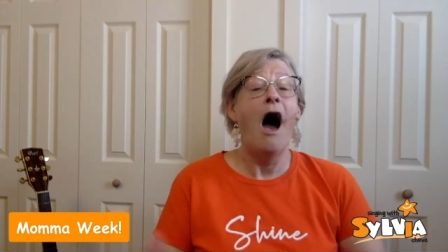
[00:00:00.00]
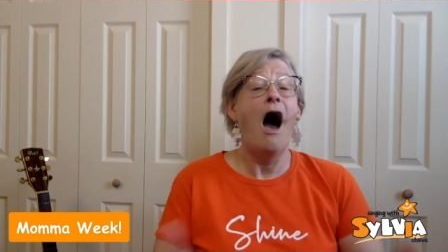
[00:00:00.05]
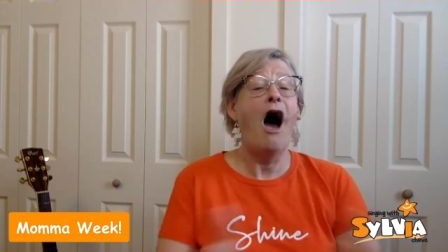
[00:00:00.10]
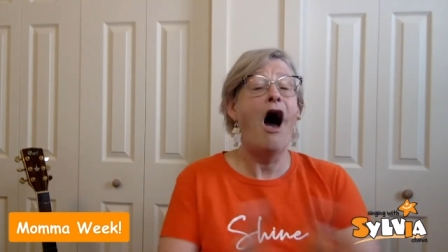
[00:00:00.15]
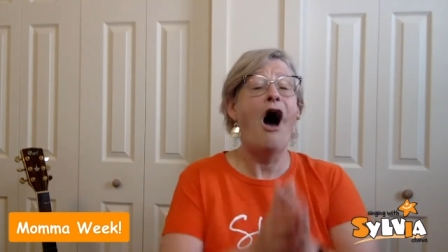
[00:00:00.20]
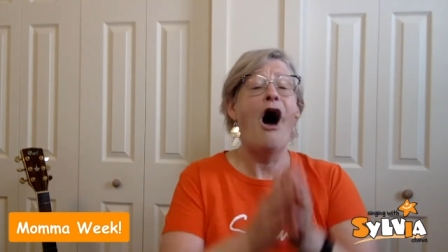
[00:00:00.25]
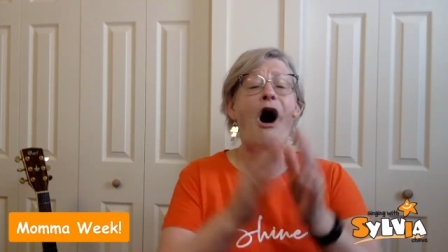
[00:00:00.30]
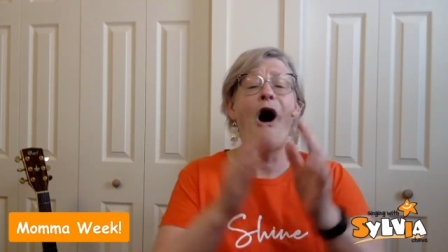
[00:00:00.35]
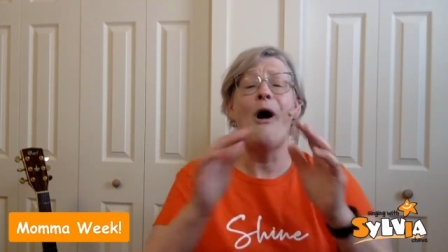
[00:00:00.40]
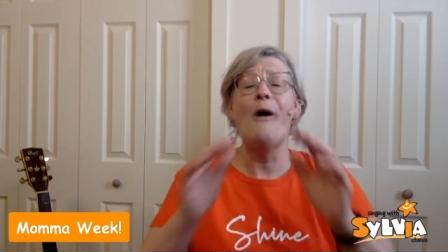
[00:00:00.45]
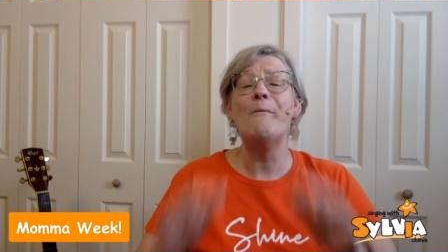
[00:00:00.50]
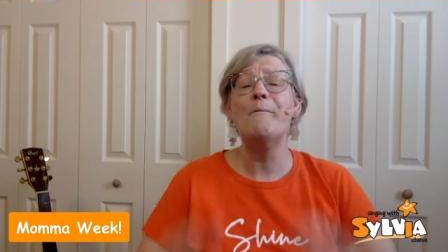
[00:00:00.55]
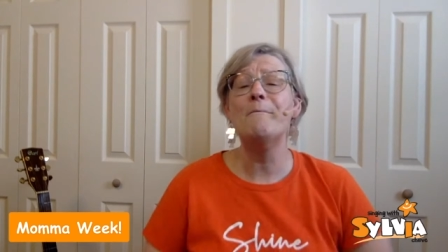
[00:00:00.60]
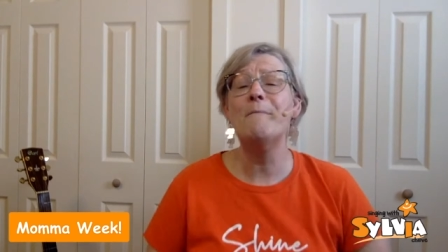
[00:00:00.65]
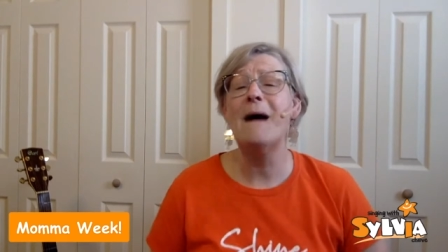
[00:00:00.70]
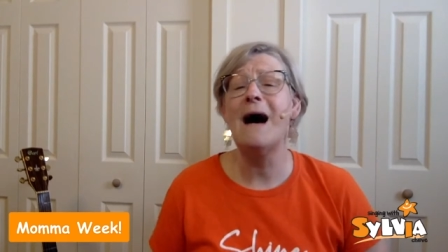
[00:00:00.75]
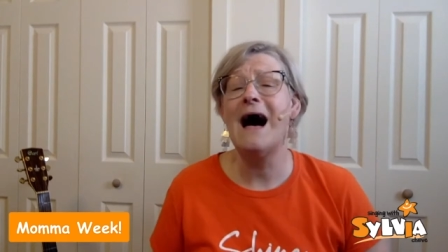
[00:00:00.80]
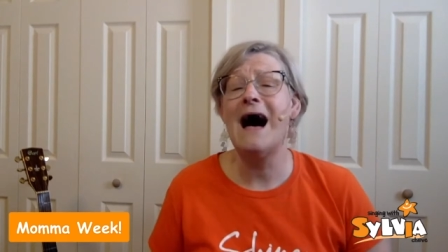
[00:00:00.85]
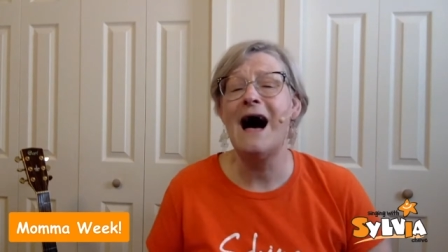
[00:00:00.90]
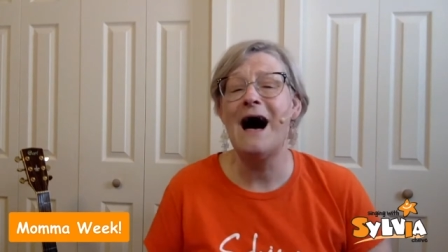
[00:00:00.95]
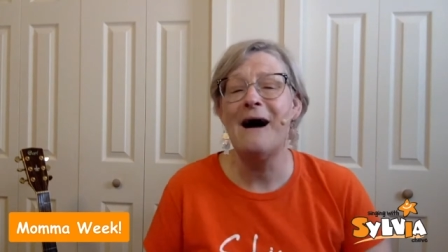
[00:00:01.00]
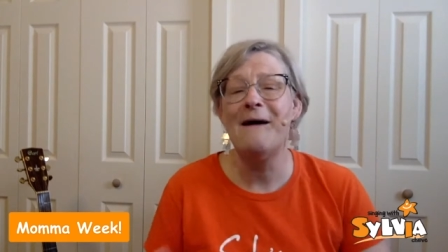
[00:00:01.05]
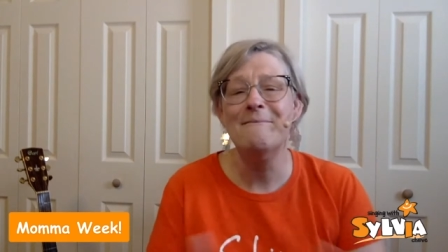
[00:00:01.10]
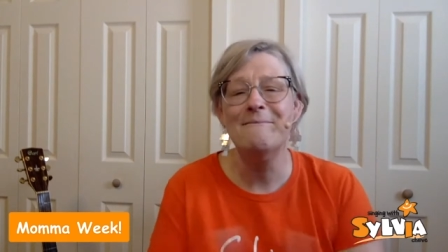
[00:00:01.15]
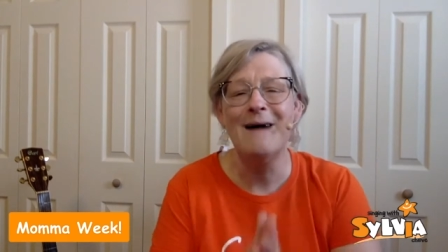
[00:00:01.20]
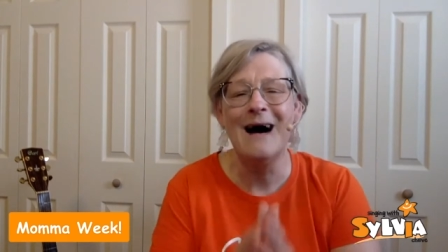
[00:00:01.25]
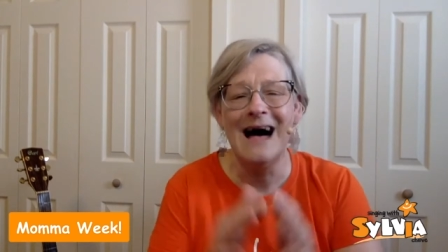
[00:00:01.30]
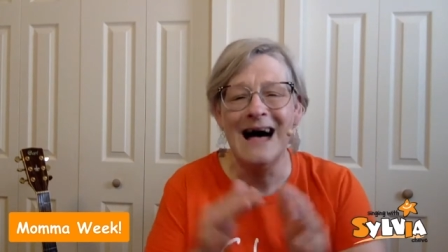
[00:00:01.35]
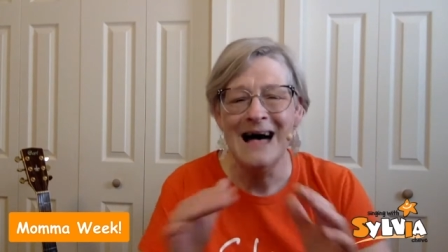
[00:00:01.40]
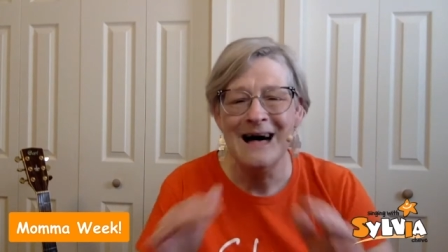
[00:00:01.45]
Oh,
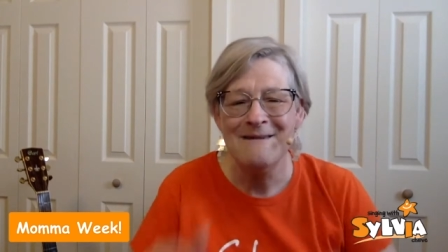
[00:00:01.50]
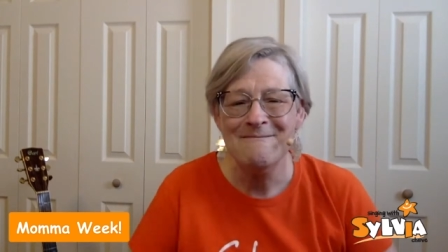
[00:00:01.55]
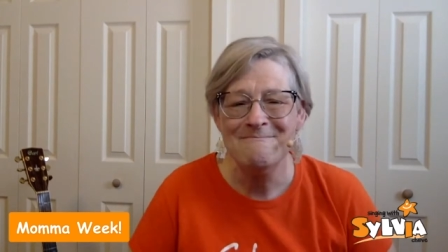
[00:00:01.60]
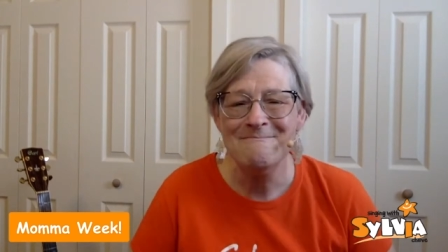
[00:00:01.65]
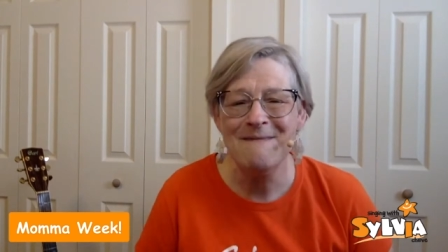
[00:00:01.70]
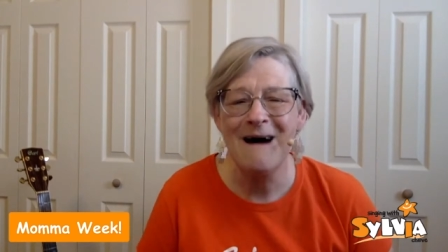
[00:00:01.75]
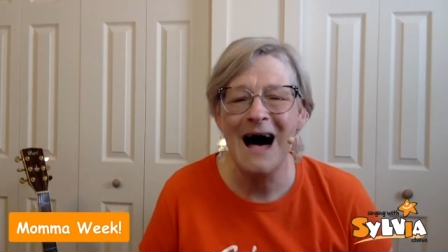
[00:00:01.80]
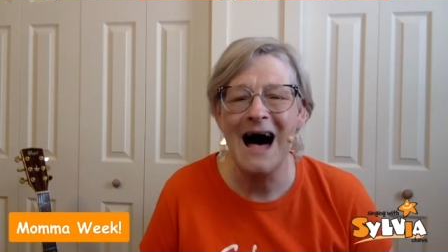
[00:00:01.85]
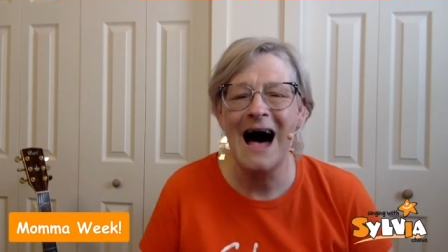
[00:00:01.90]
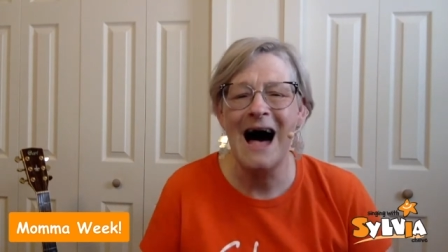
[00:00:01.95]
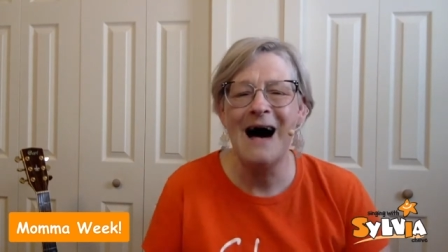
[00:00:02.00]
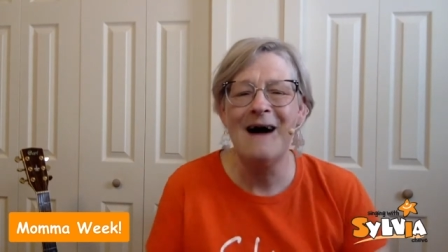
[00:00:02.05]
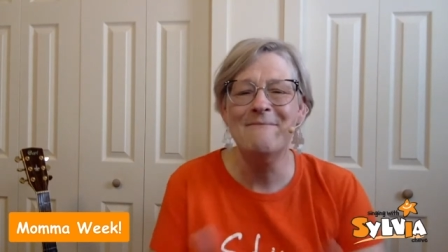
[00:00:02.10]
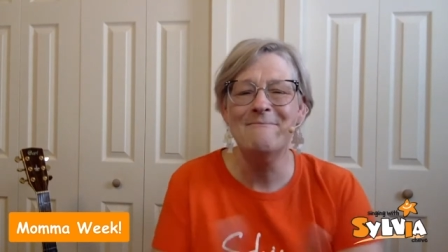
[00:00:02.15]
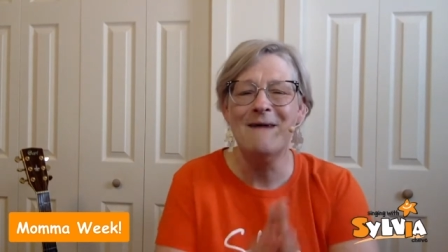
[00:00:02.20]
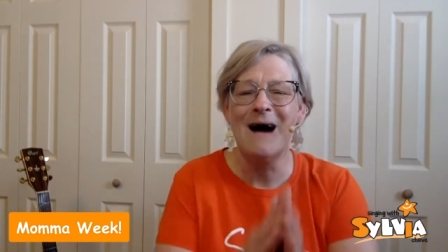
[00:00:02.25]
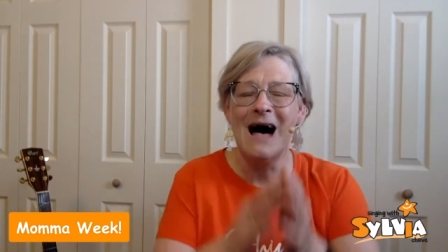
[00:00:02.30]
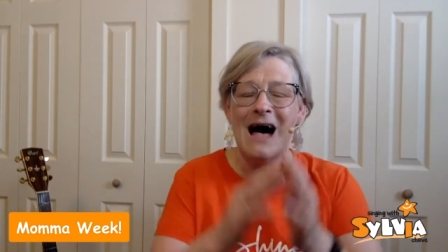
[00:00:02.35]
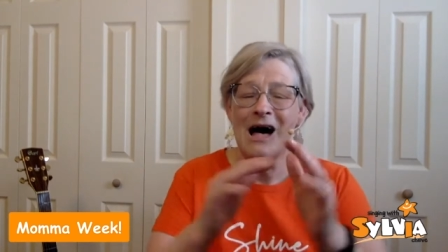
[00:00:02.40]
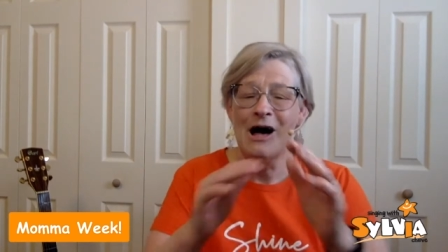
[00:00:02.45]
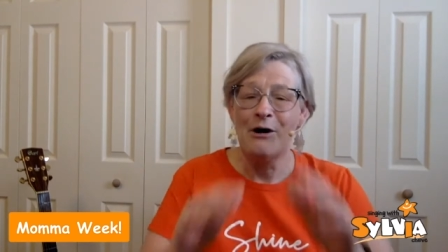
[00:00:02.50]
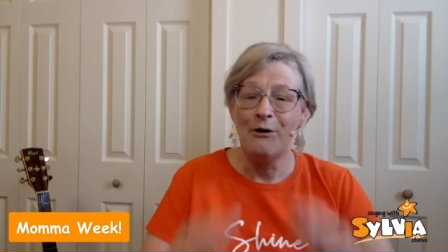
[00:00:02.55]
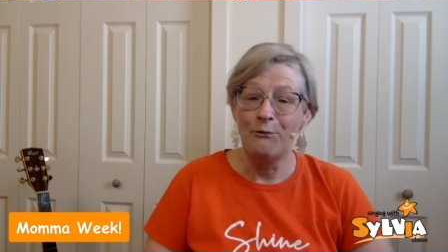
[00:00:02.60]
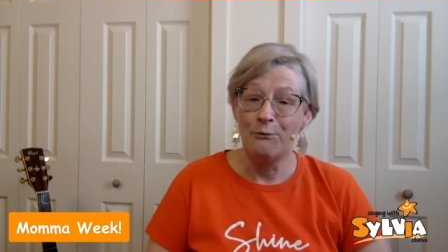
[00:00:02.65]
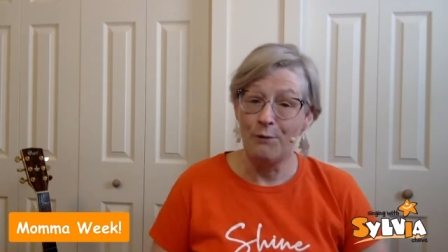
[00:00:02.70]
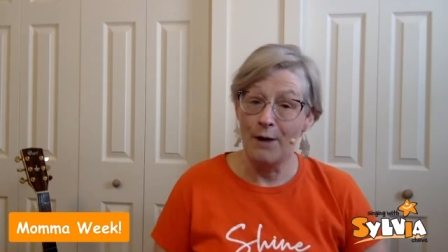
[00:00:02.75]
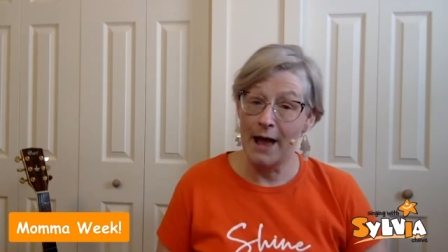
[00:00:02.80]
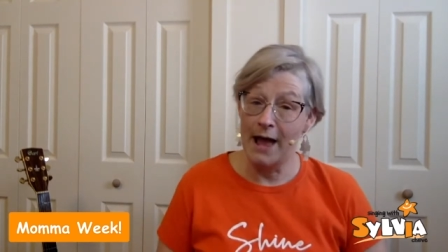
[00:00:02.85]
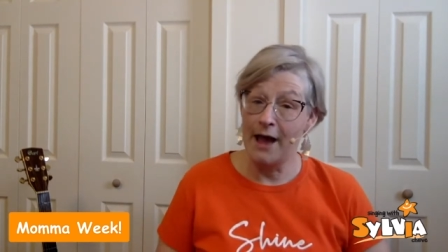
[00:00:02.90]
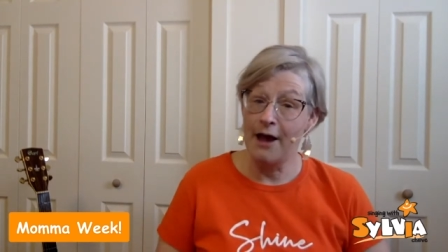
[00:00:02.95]
Mama, Mama,
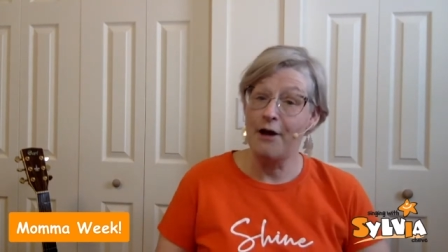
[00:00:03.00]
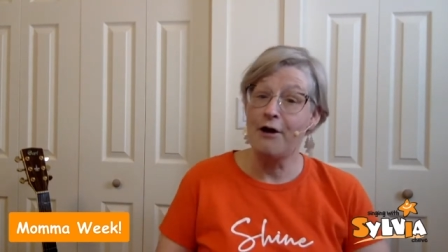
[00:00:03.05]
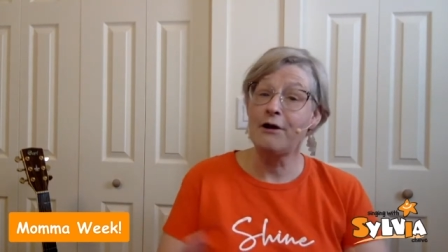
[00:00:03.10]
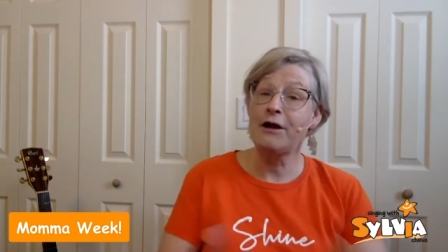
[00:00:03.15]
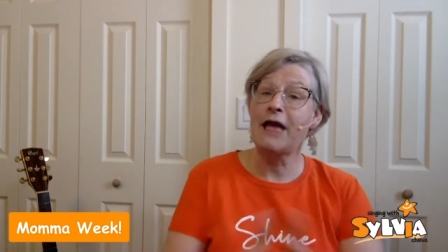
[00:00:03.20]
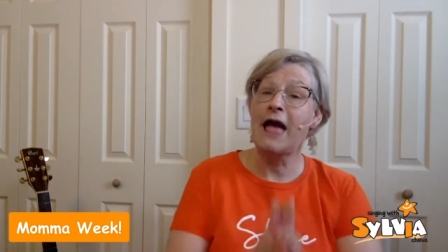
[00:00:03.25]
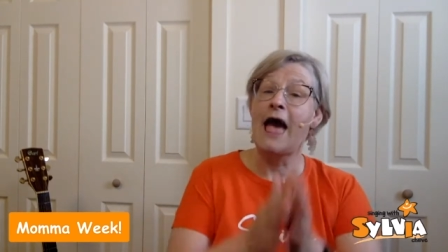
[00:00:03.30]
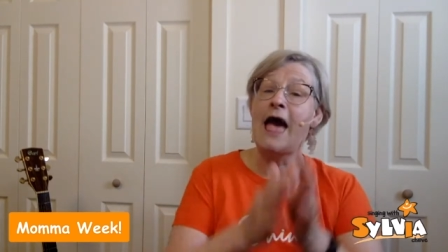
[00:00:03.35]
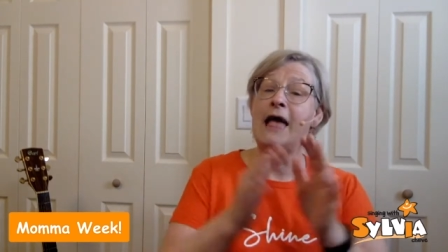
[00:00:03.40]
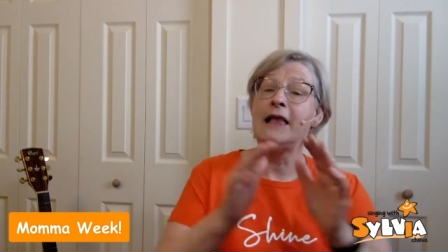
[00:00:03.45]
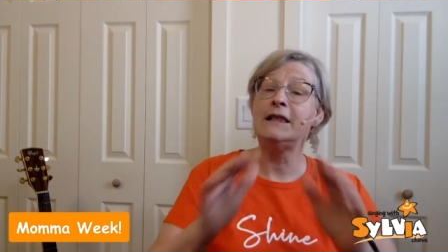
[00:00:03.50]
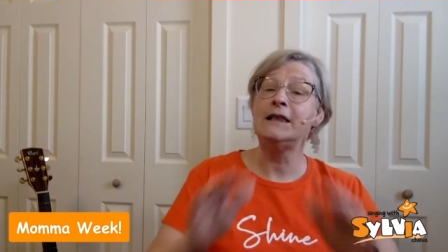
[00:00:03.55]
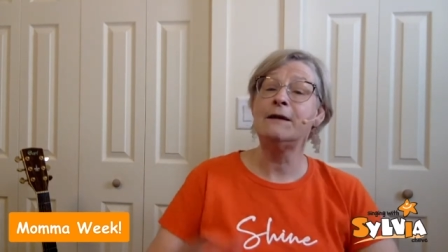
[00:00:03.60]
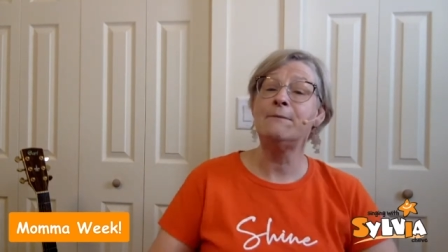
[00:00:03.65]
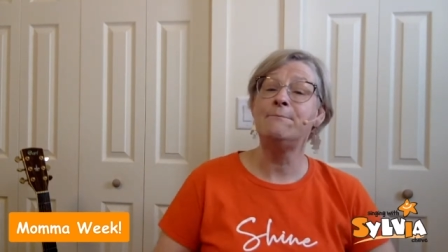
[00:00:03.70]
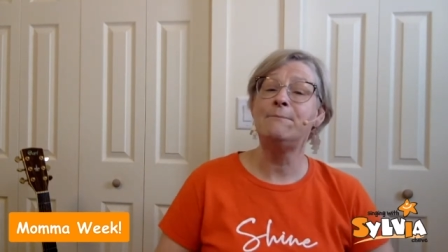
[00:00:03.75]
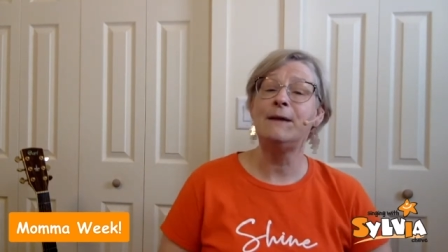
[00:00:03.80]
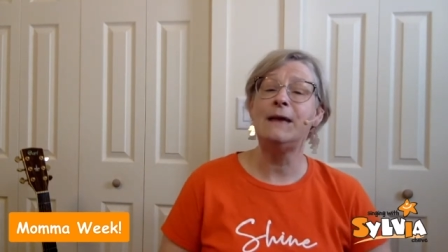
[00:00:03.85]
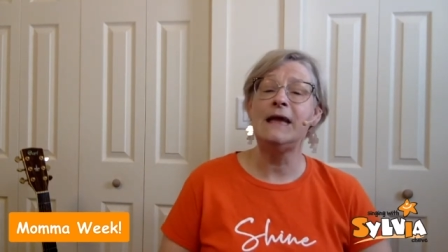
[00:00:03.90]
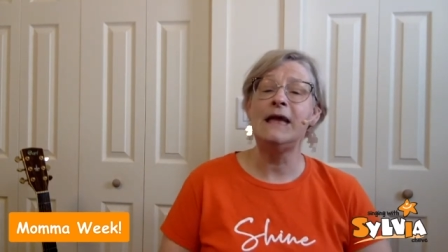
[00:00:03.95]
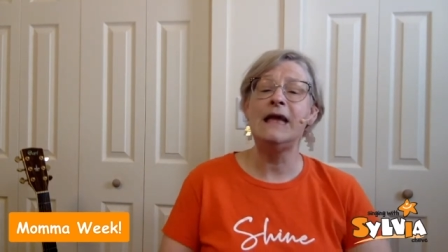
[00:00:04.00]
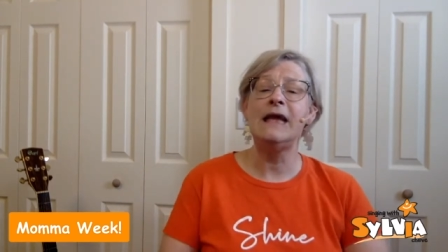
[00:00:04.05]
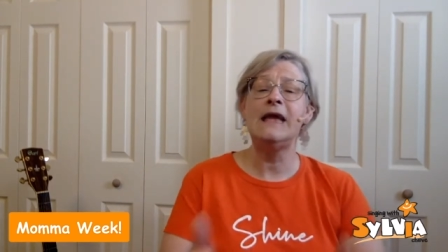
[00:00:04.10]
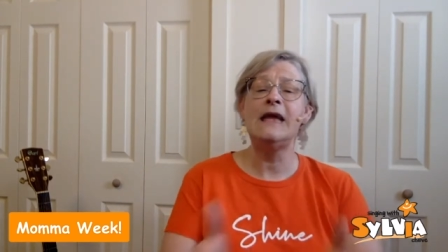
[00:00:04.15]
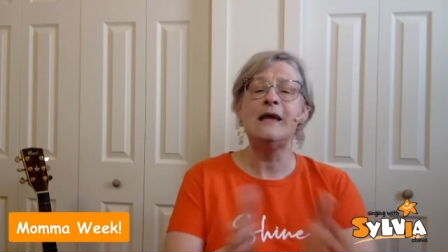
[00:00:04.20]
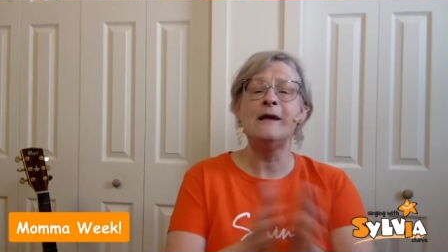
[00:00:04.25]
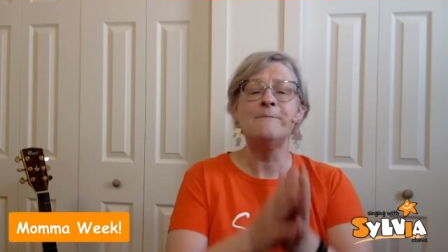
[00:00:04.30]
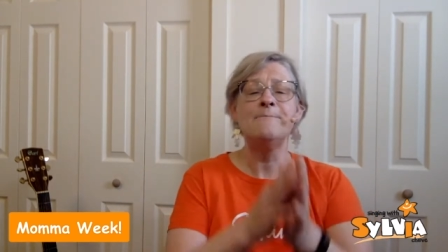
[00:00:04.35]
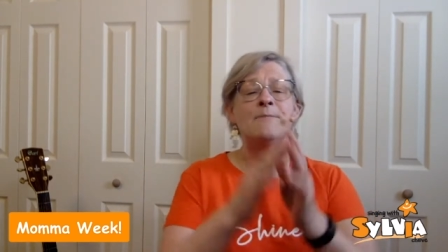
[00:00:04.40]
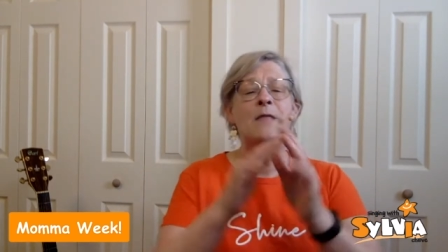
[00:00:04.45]
where can you be?